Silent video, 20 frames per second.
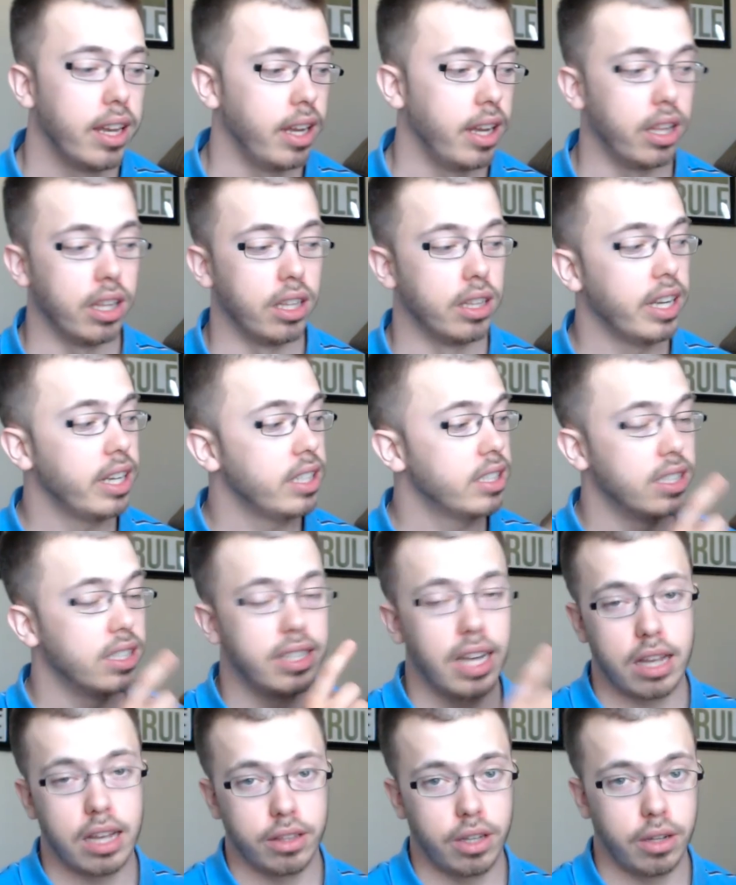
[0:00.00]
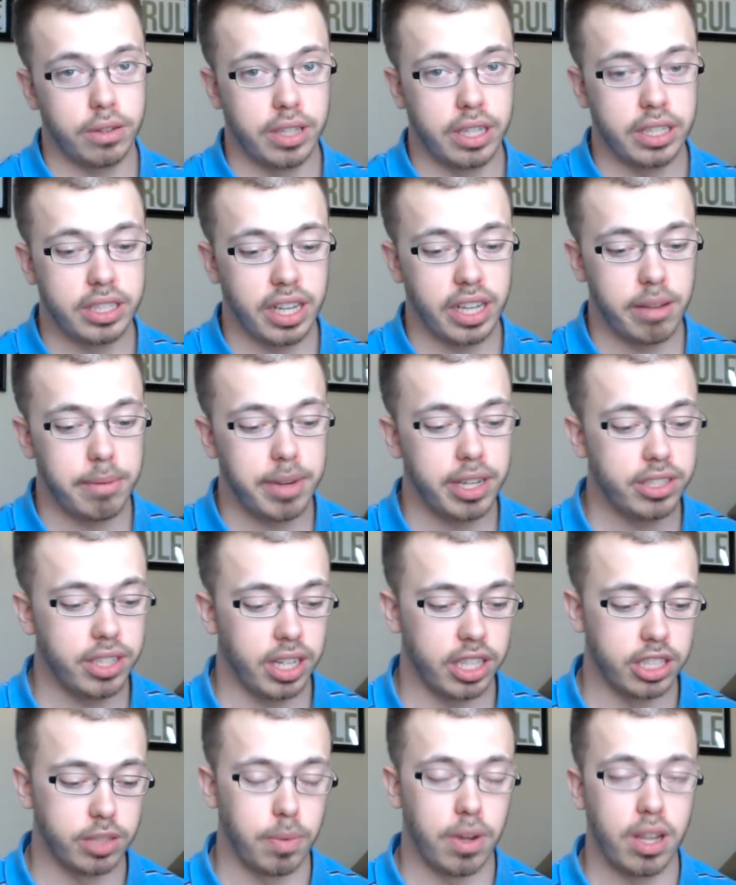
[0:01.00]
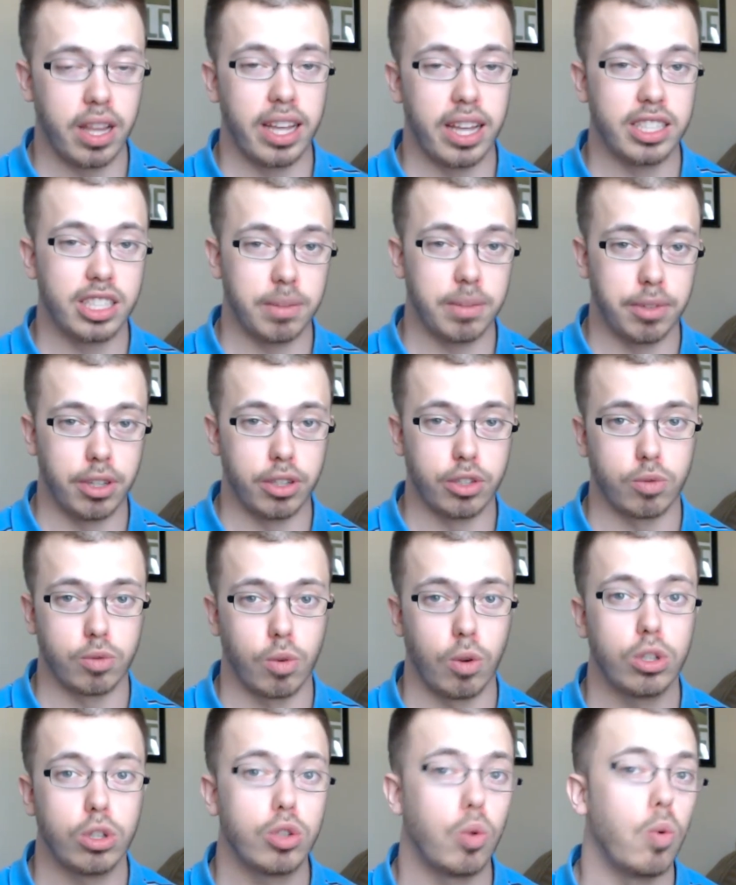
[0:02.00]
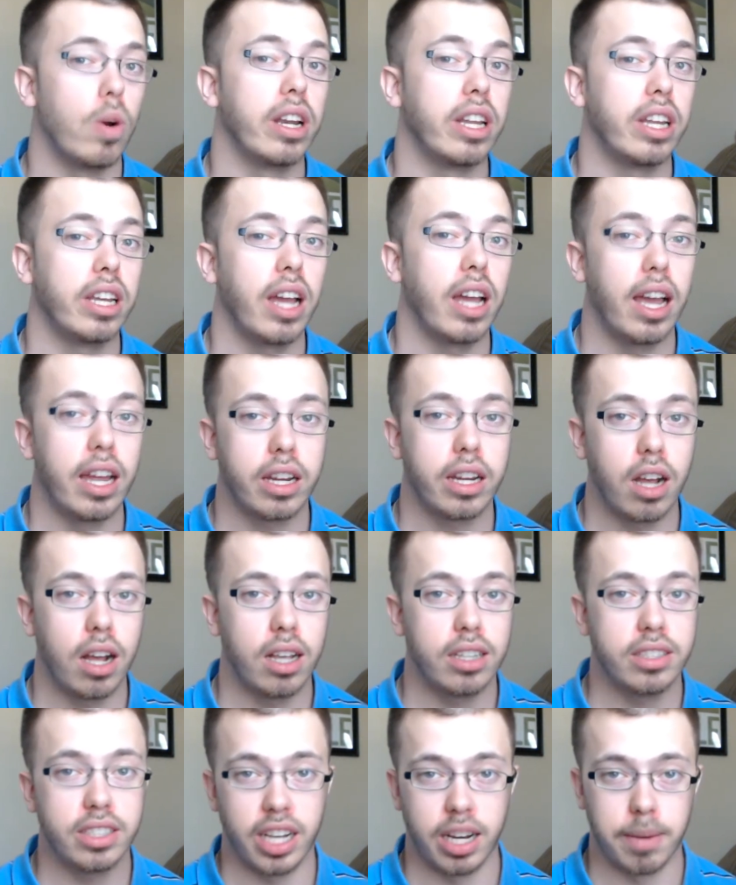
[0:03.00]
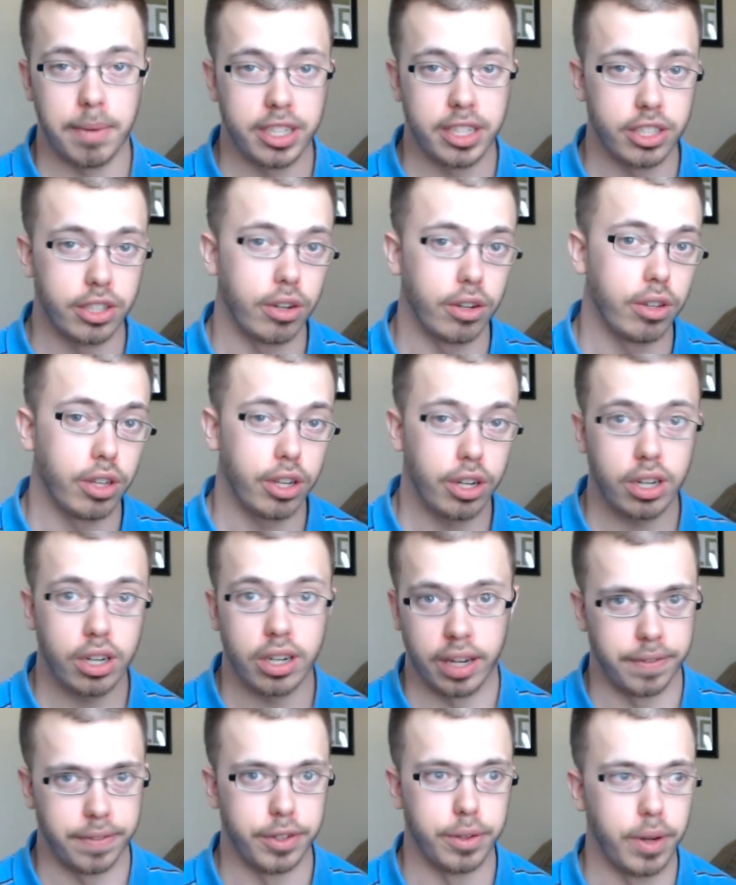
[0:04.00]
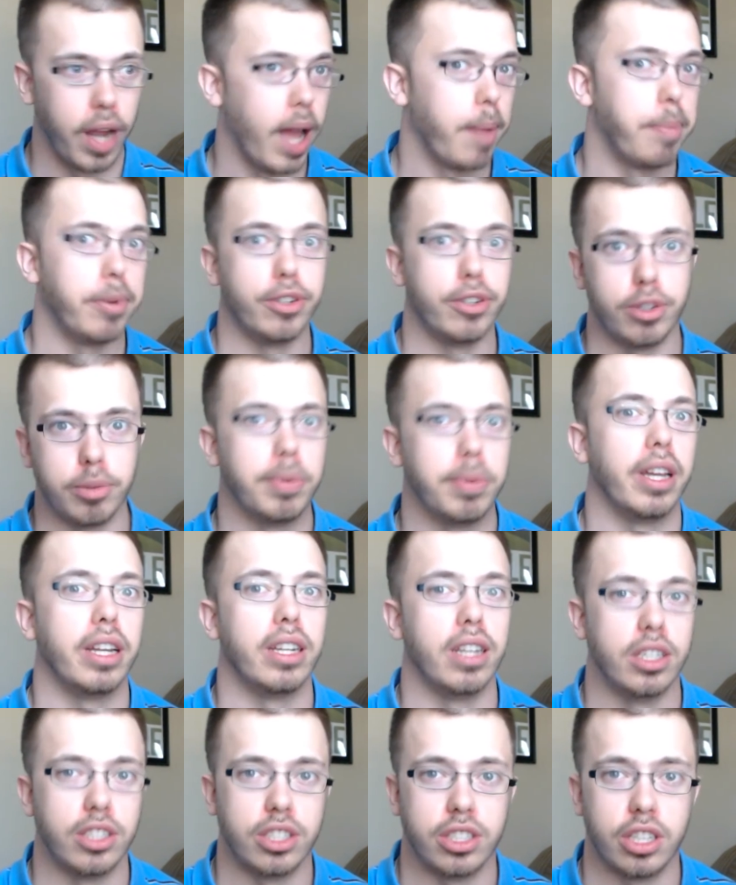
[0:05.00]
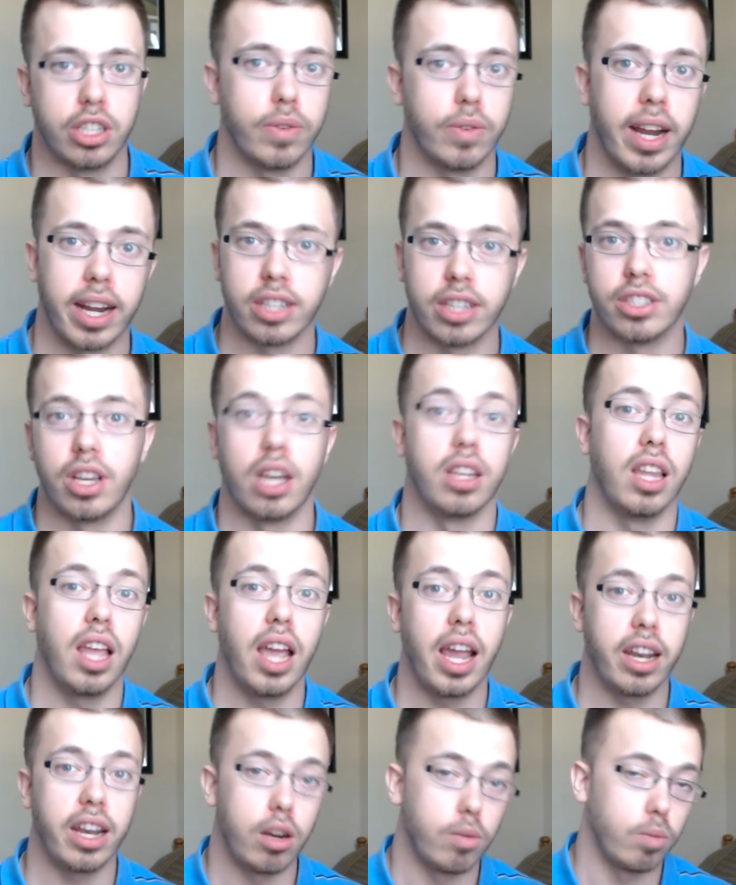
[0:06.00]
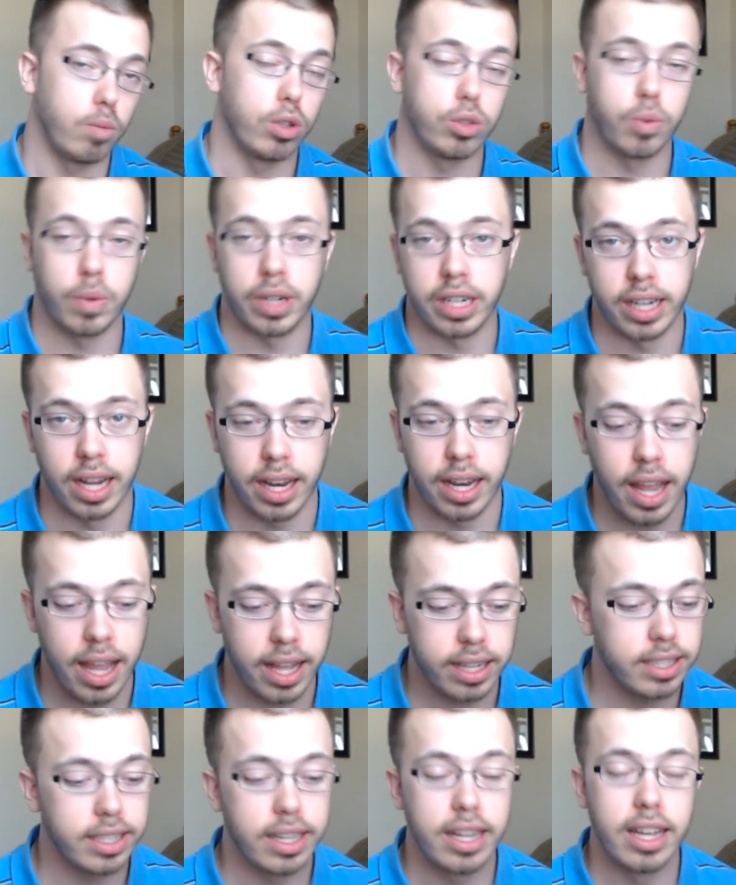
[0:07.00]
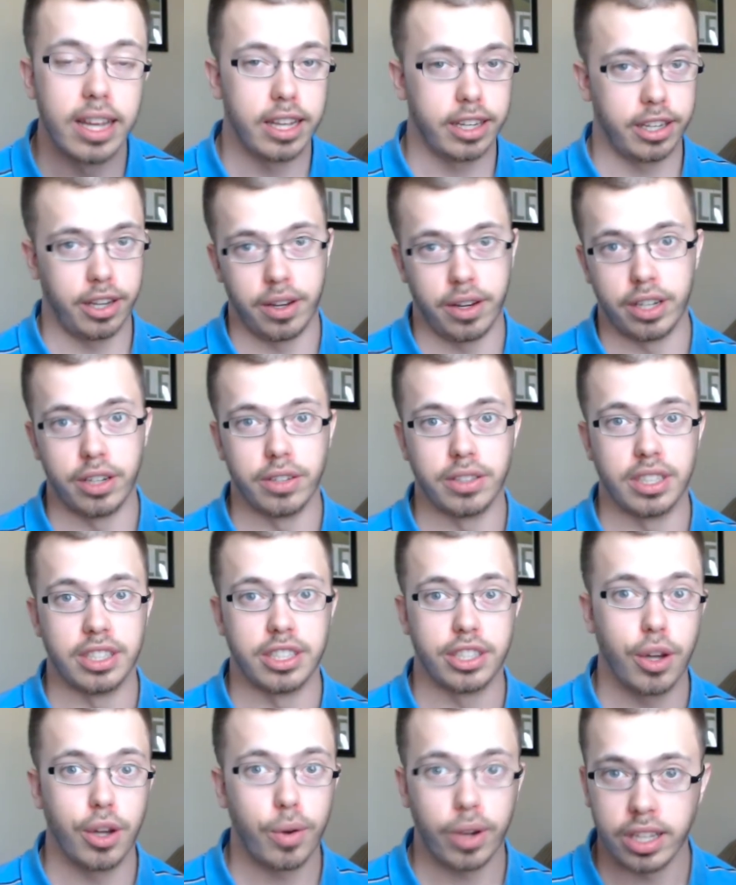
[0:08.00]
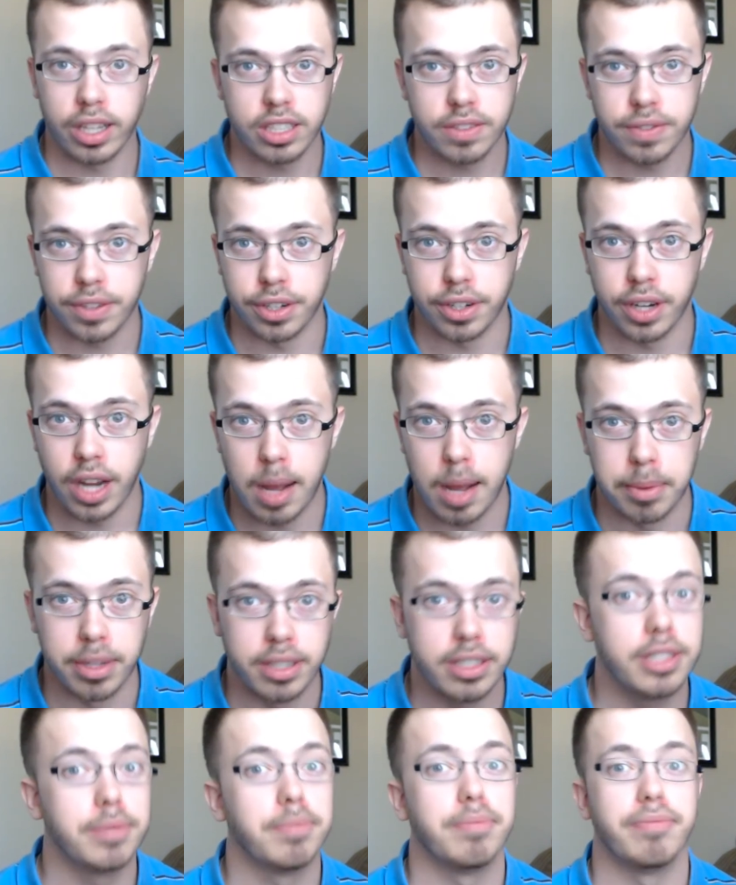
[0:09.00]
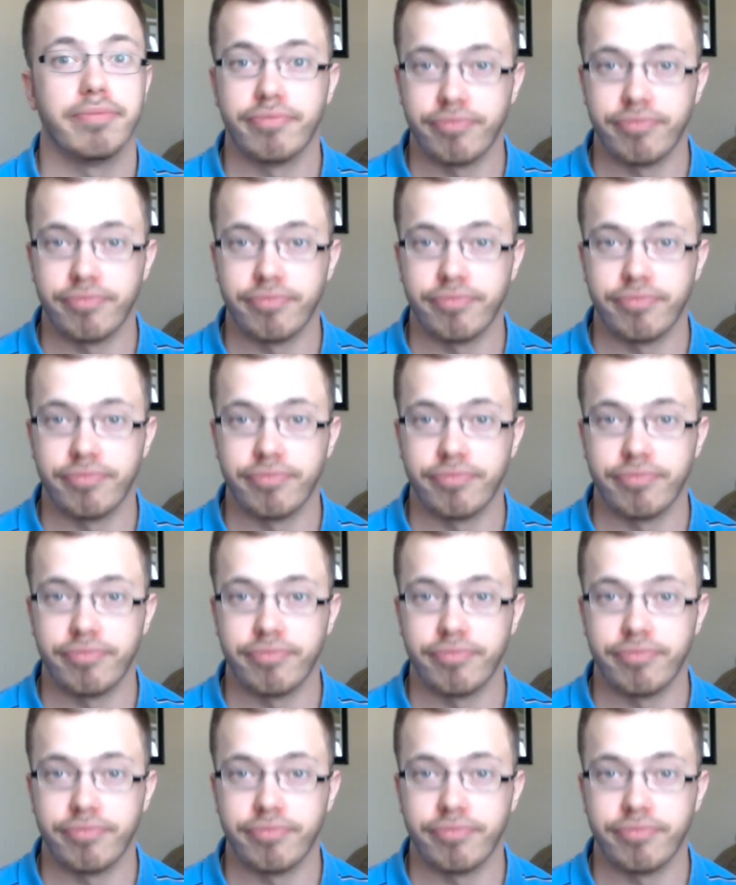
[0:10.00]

Now, the link to download this image, as well as some of those Roll20 icons that I mentioned earlier, if you happen to play Dungeons & Dragons online on Roll20.net, you can use these tokens for your goblins.